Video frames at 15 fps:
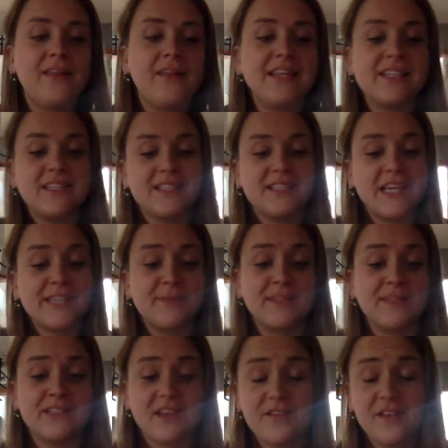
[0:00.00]
these
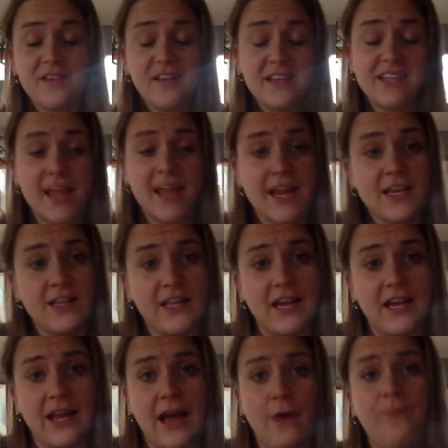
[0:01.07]
assessments definitely take into the
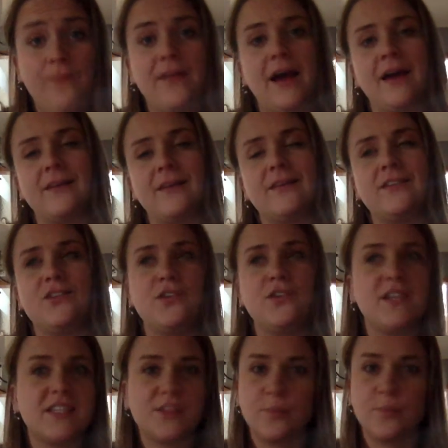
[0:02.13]
account that a
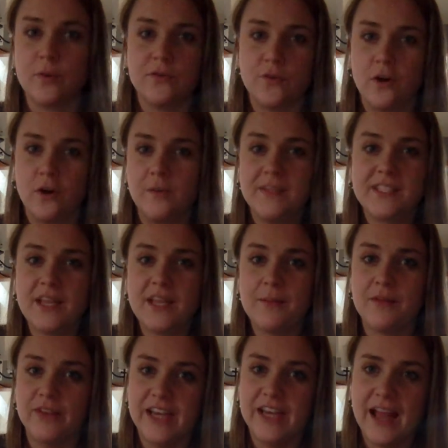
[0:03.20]
student doesn't perform the same
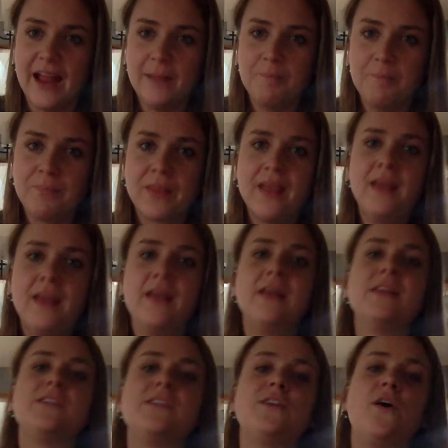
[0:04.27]
every day.
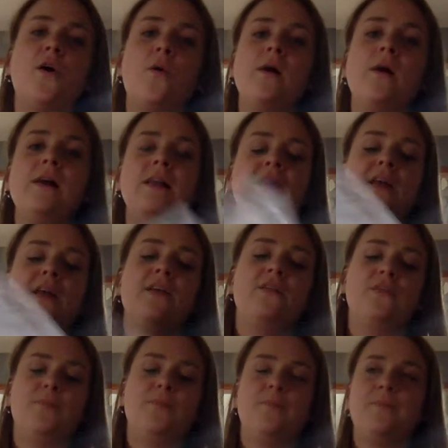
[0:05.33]
So
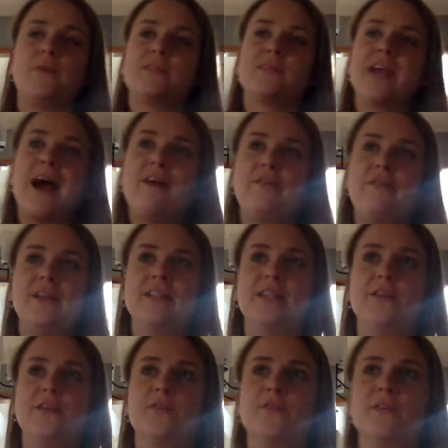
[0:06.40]
those confidence
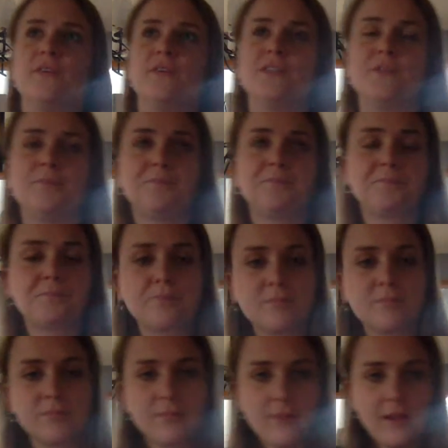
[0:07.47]
intervals
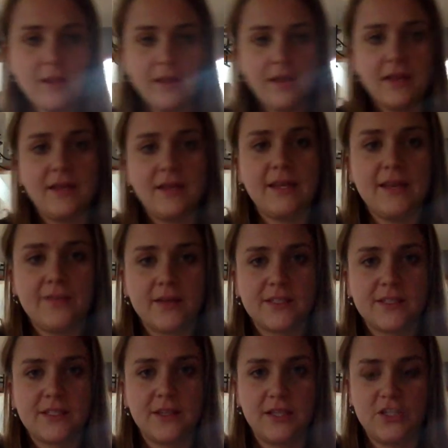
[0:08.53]
give
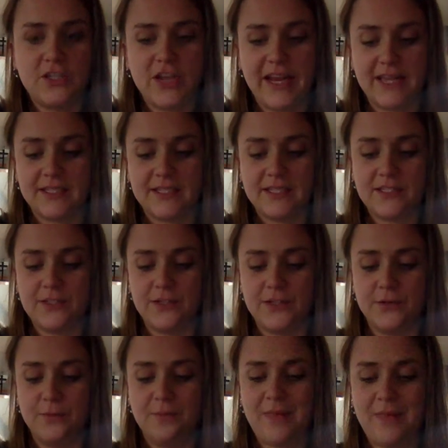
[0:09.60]
us the chance
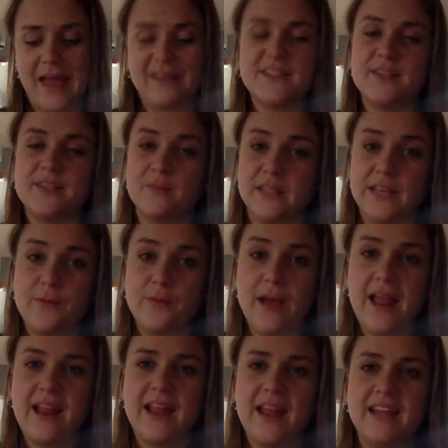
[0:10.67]
to have some
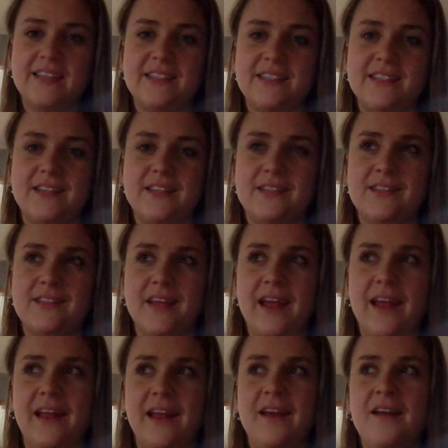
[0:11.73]
leeway and to say,